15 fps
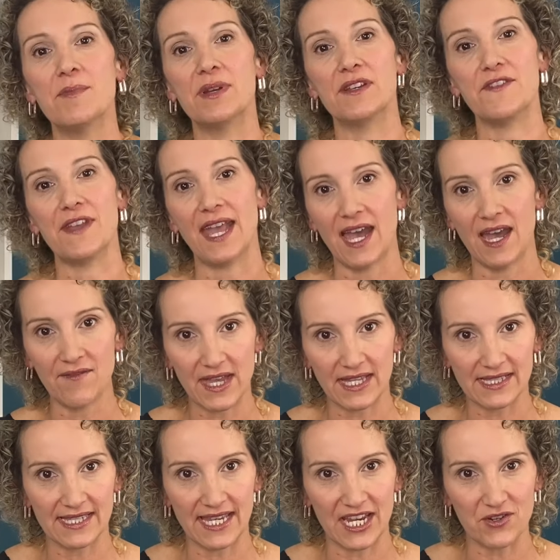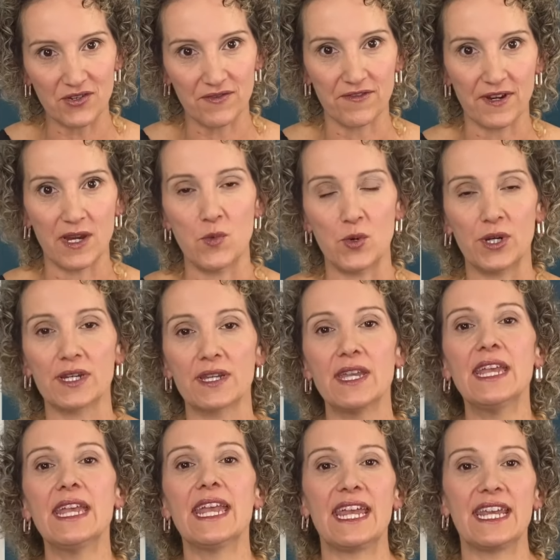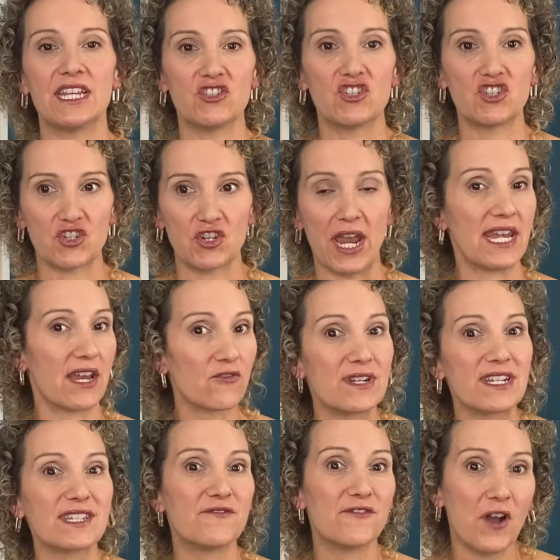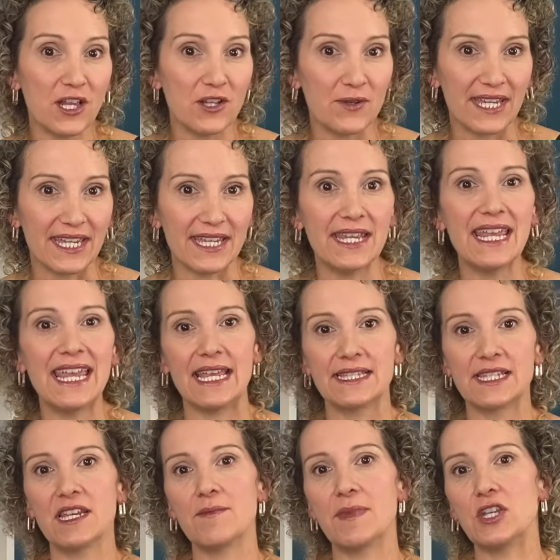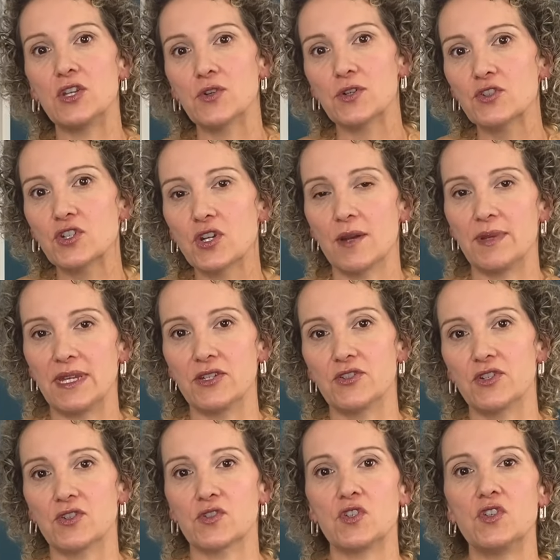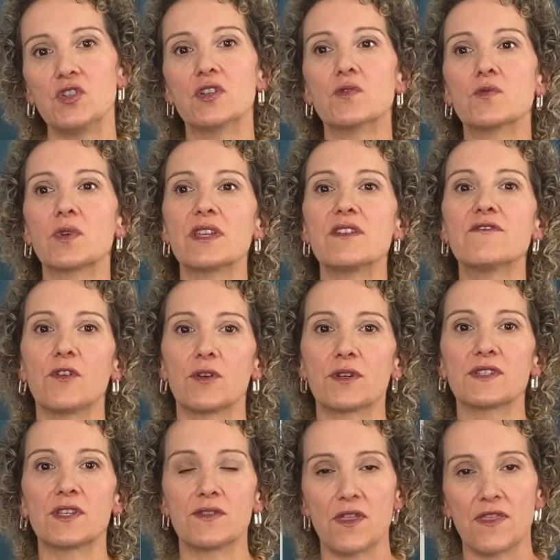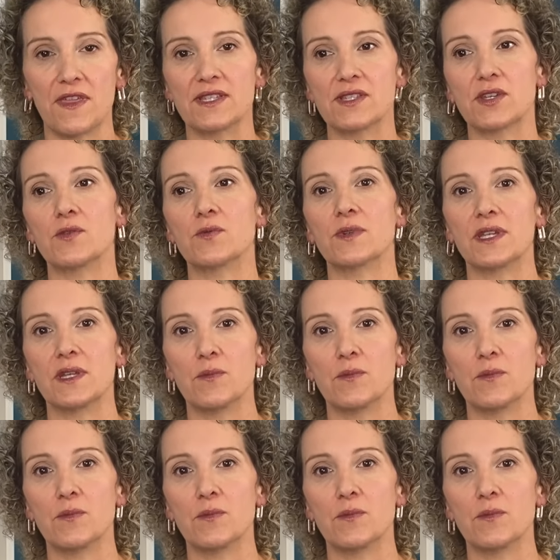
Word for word: But if you have that standard framework, it ensures, and everyone is following it, it's going to make your job easier, so you can really focus on the things that are really